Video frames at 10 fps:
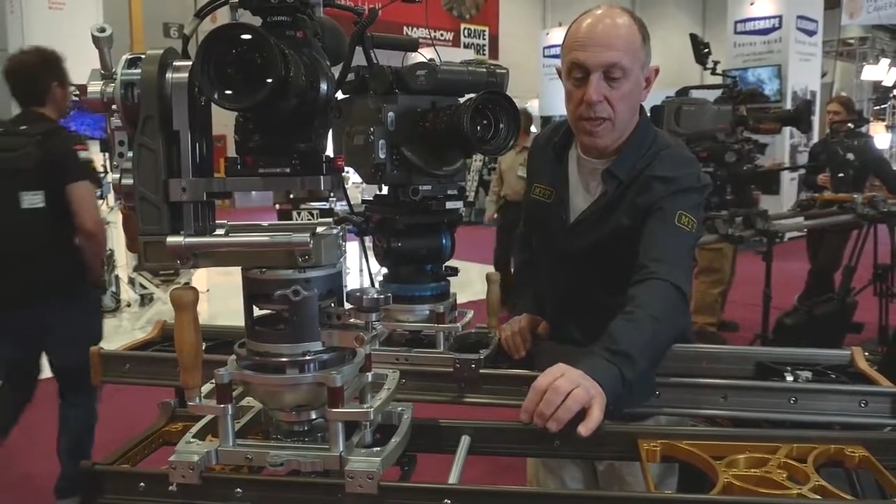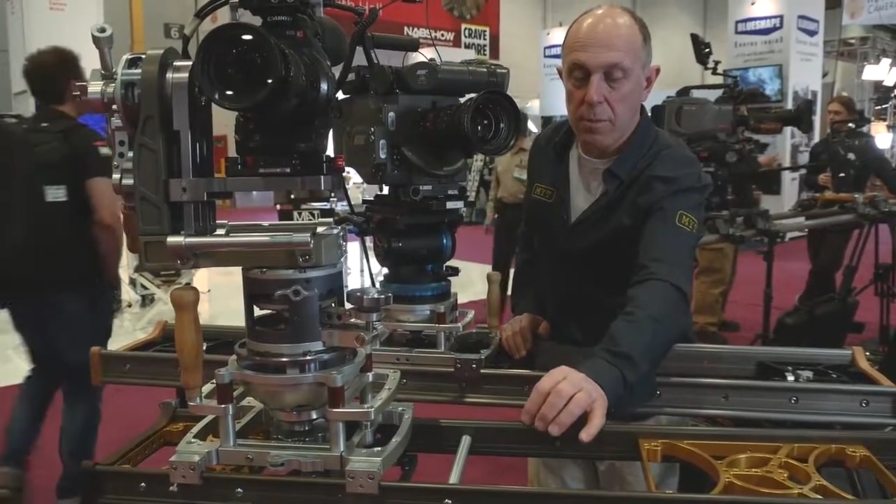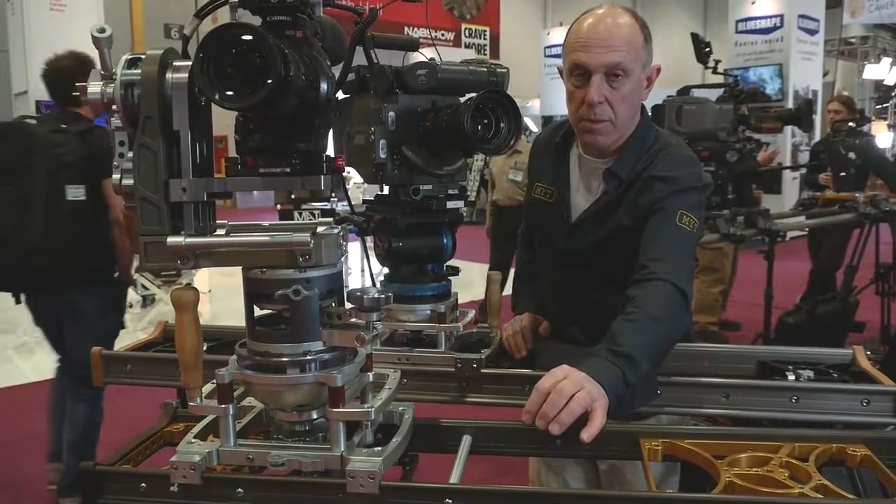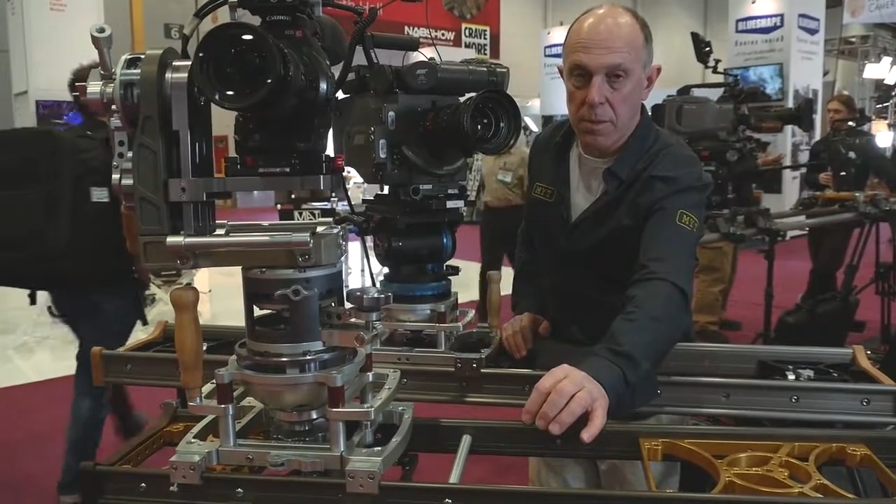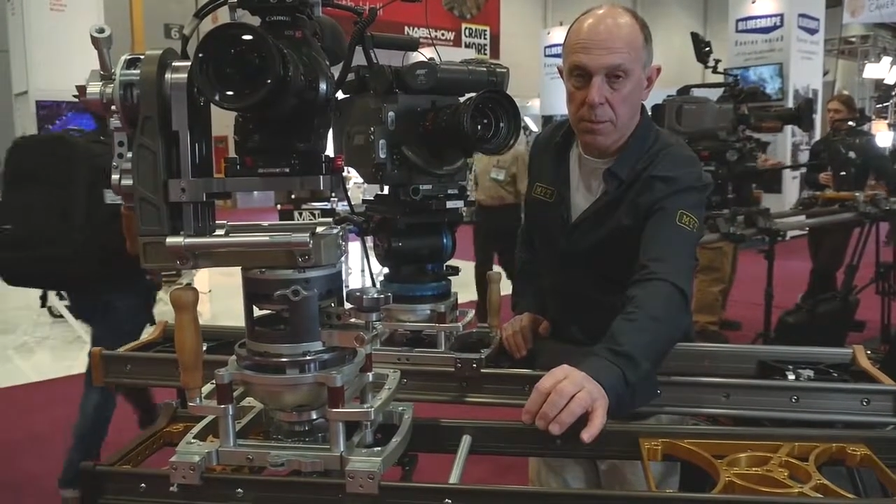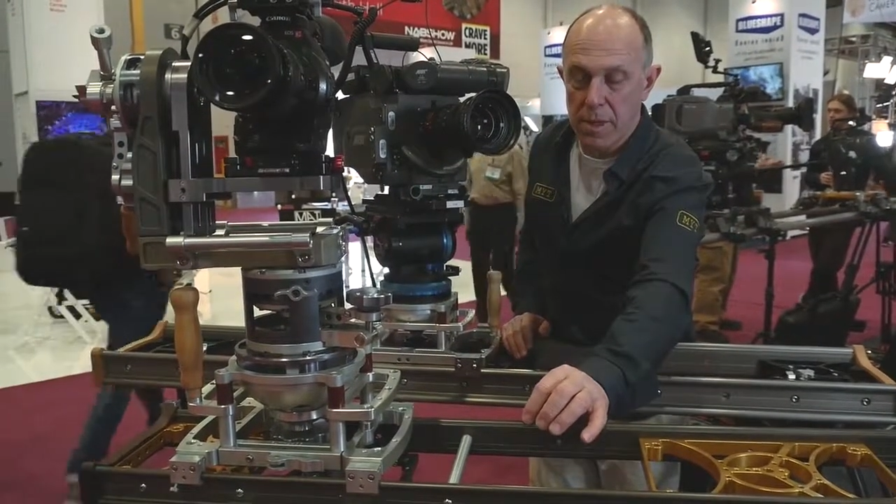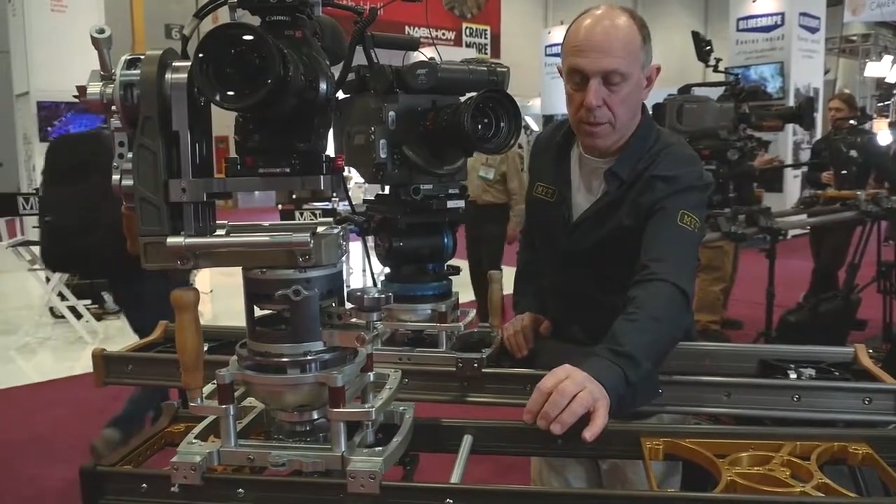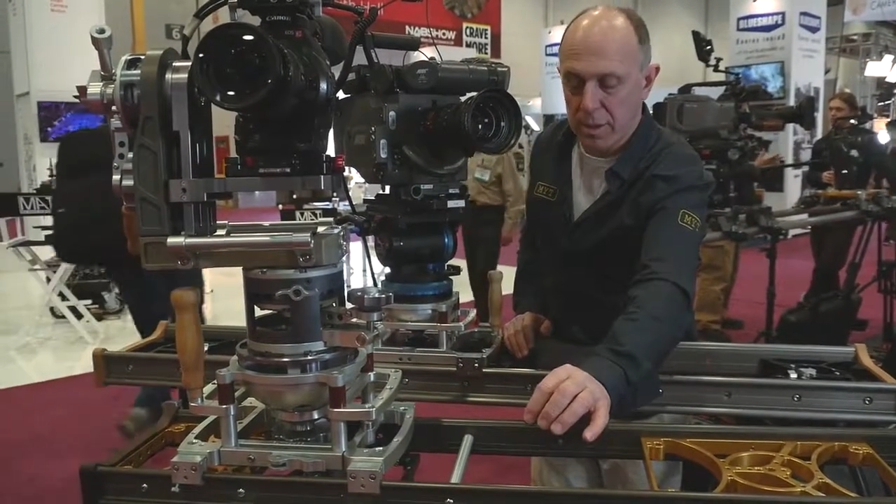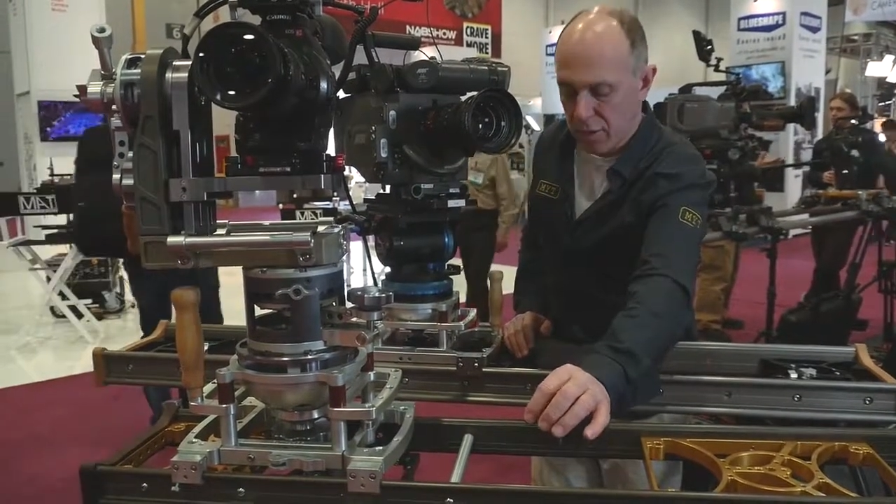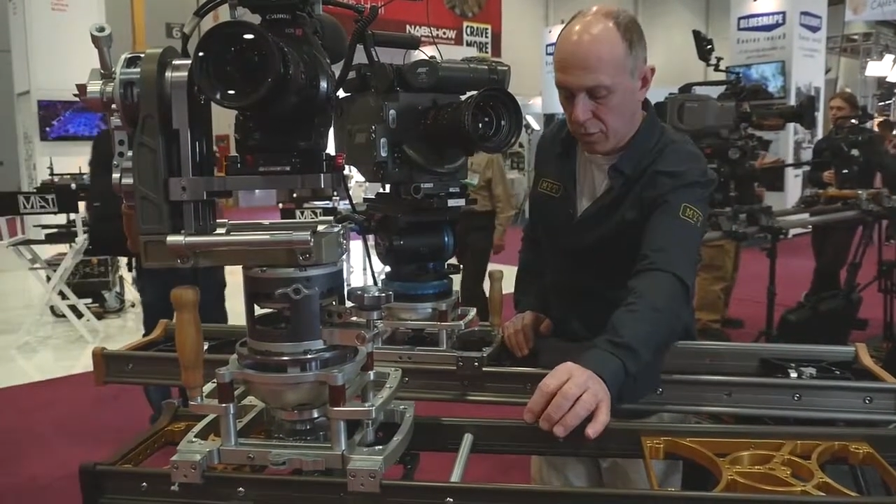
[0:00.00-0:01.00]

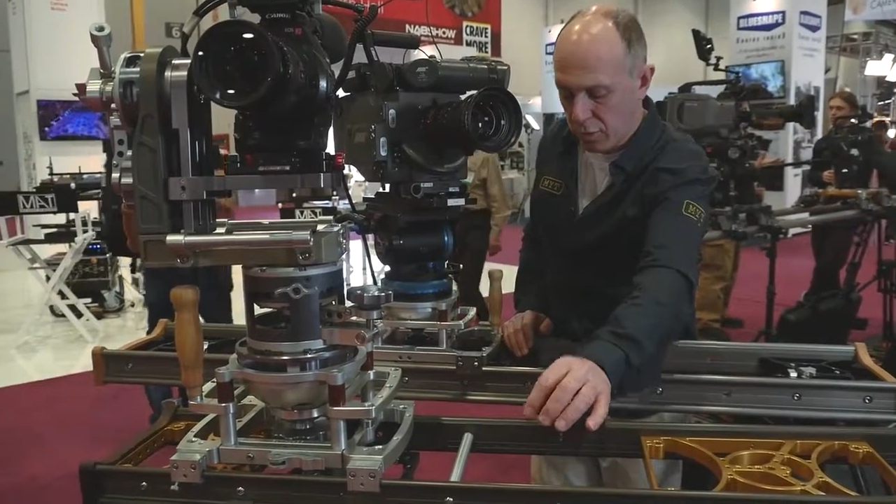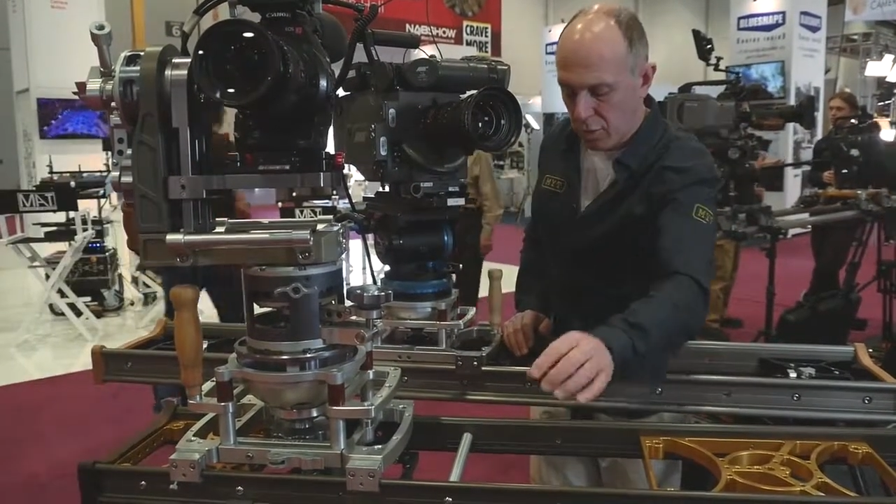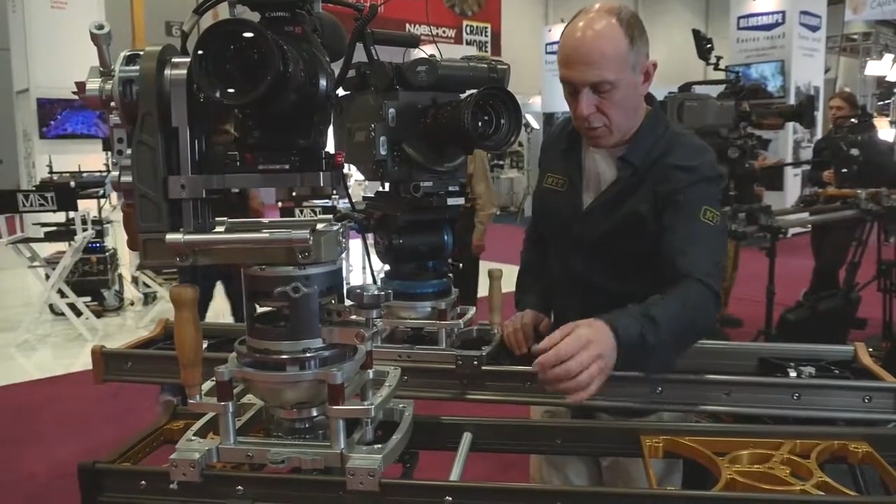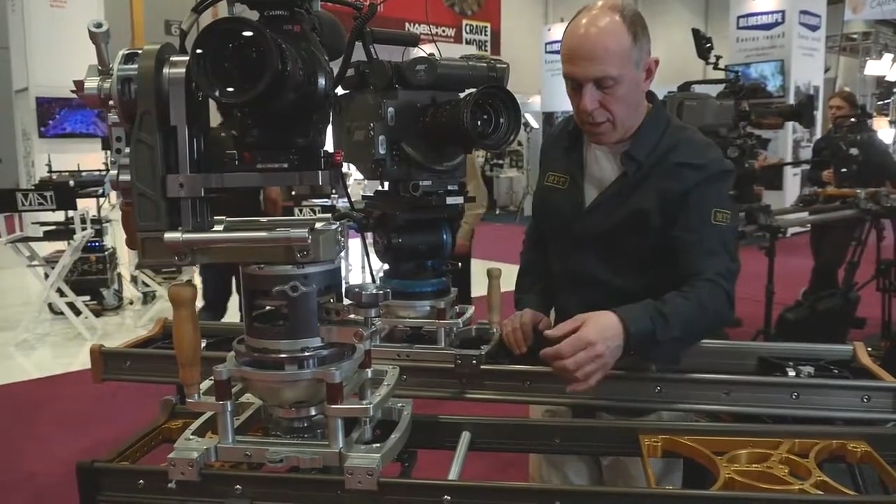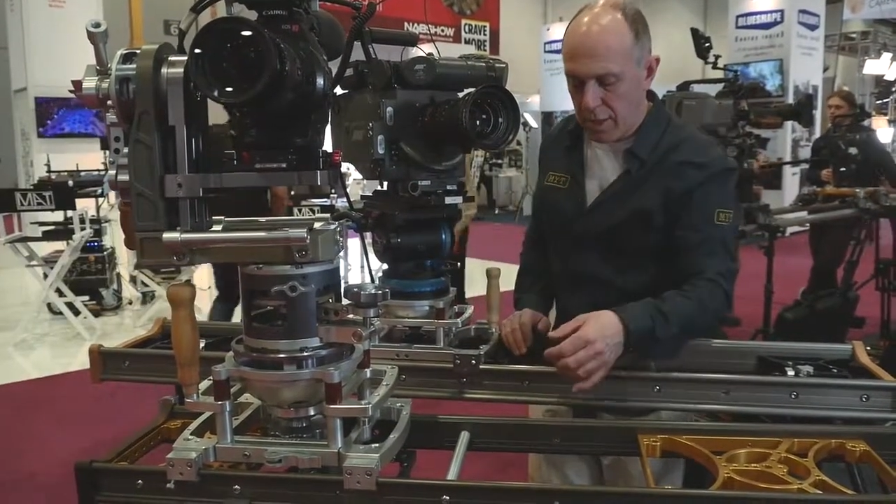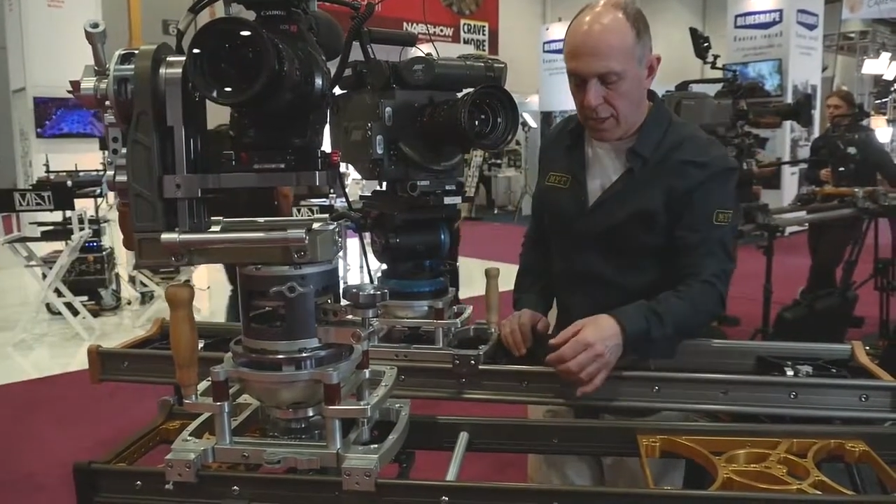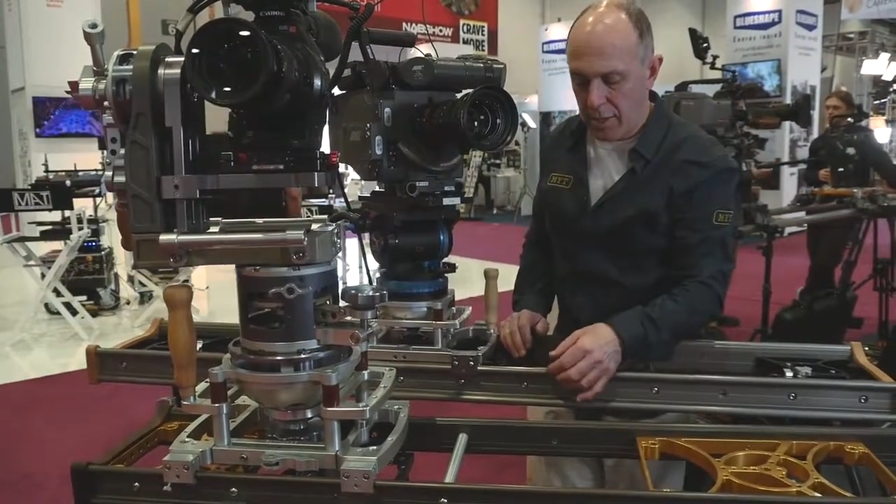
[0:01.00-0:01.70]
10mm extrusion,